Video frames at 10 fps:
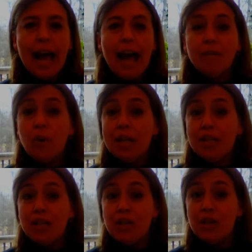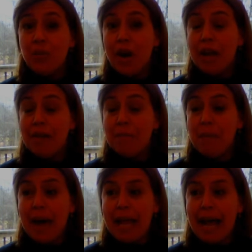I have wanted to do one,
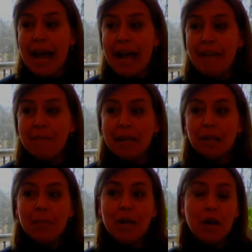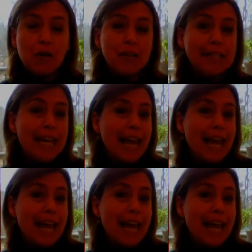but I have been a little bit nervous,